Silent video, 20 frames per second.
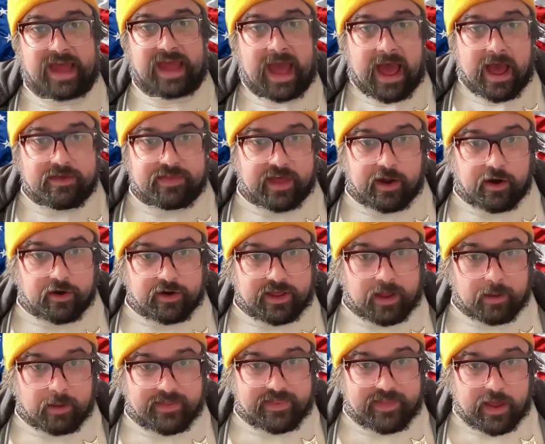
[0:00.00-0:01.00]
Yeah, I
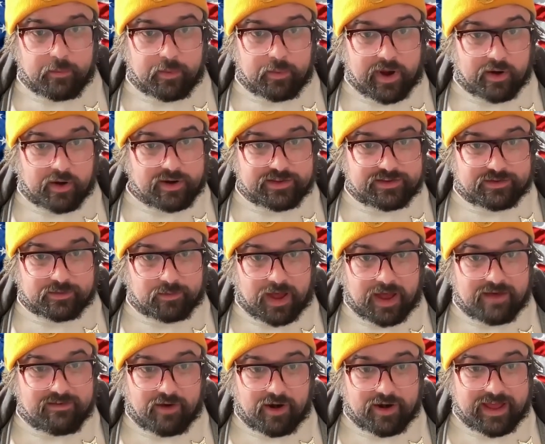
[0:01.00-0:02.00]

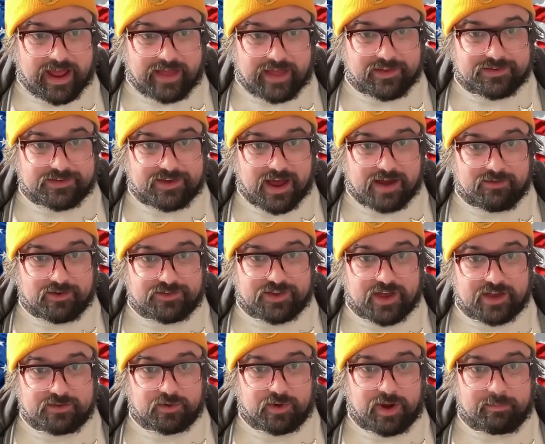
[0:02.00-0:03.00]
already had this
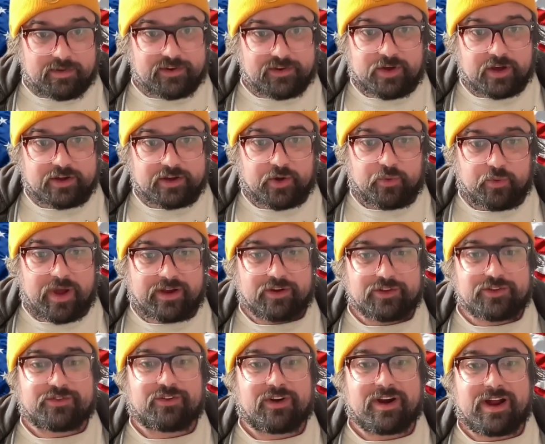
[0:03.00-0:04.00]
conversation. I've been talking to
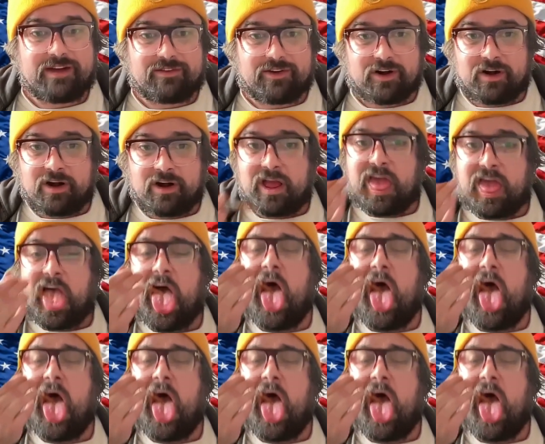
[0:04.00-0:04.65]
records forever.